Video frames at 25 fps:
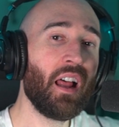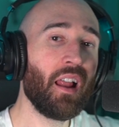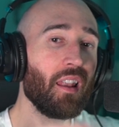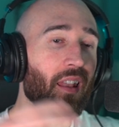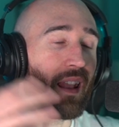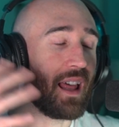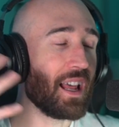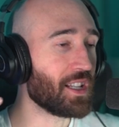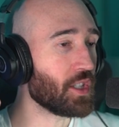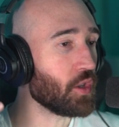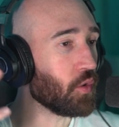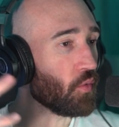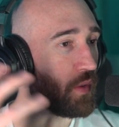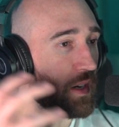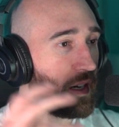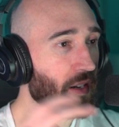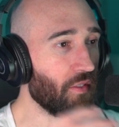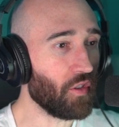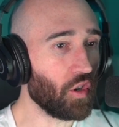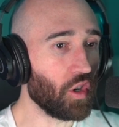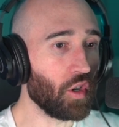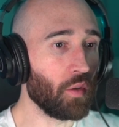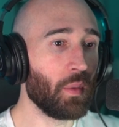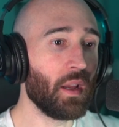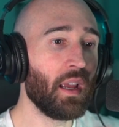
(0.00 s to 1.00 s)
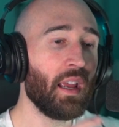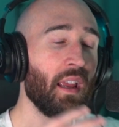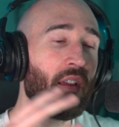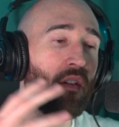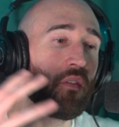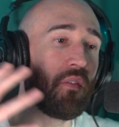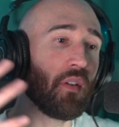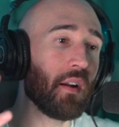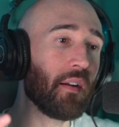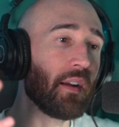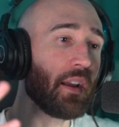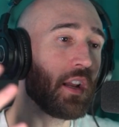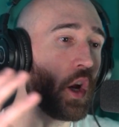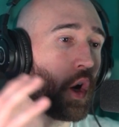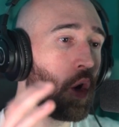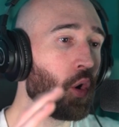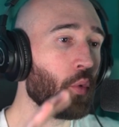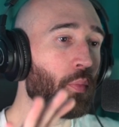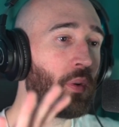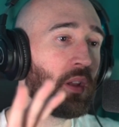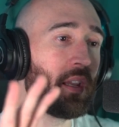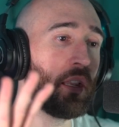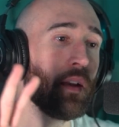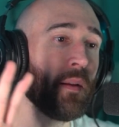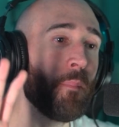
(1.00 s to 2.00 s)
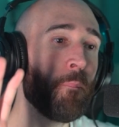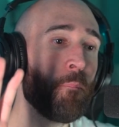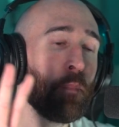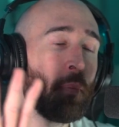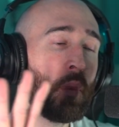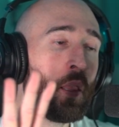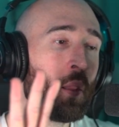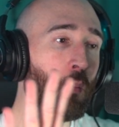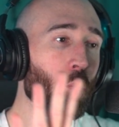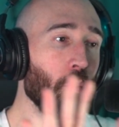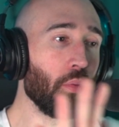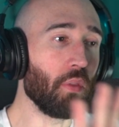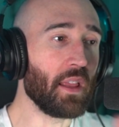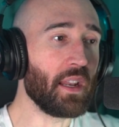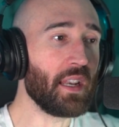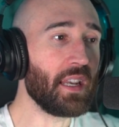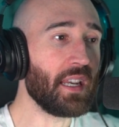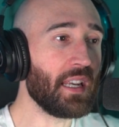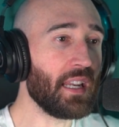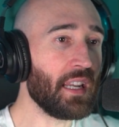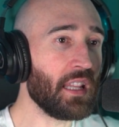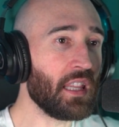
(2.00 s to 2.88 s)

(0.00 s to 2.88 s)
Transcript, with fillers: lots of reverb, very open, blended